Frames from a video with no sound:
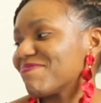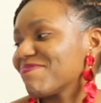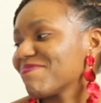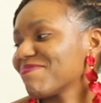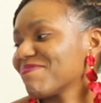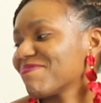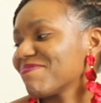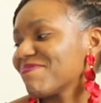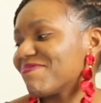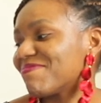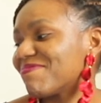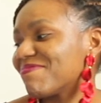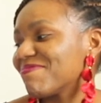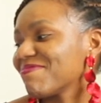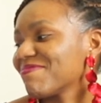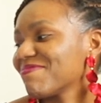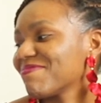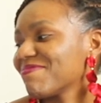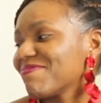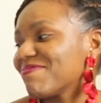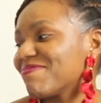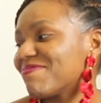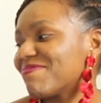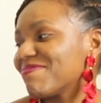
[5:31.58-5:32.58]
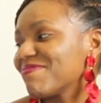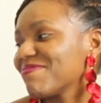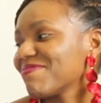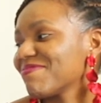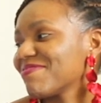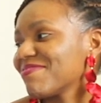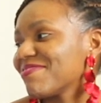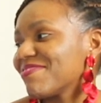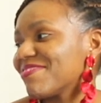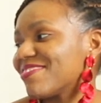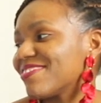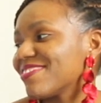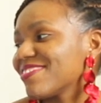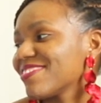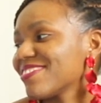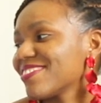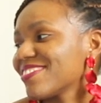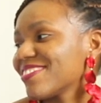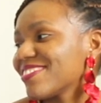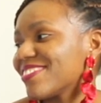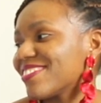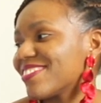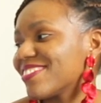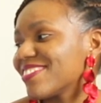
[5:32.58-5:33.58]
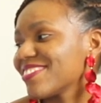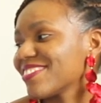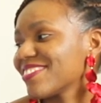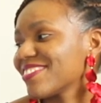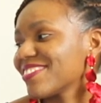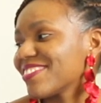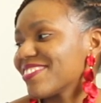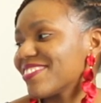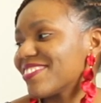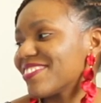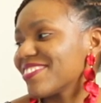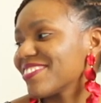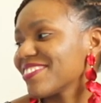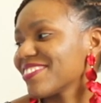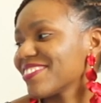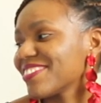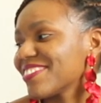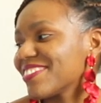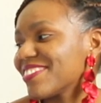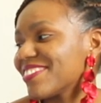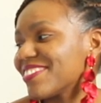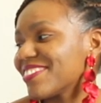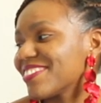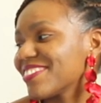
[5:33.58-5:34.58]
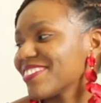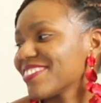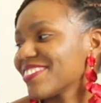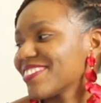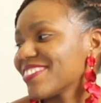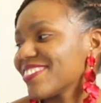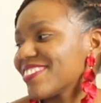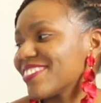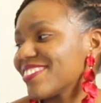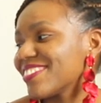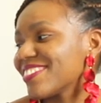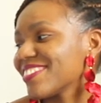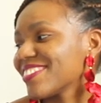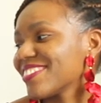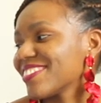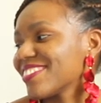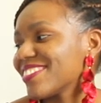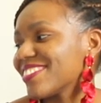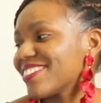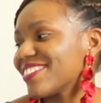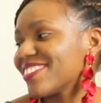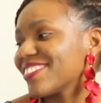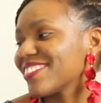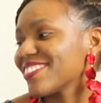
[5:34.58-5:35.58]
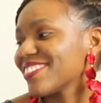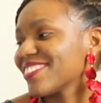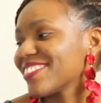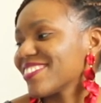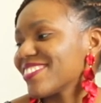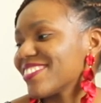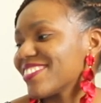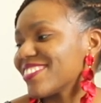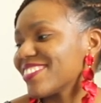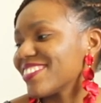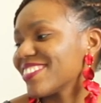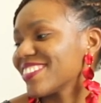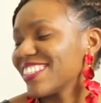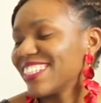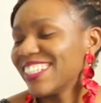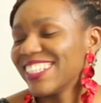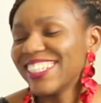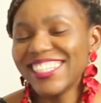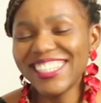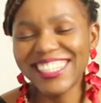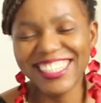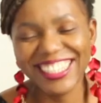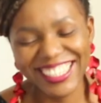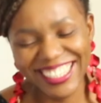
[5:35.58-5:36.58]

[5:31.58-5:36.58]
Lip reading: (not speaking)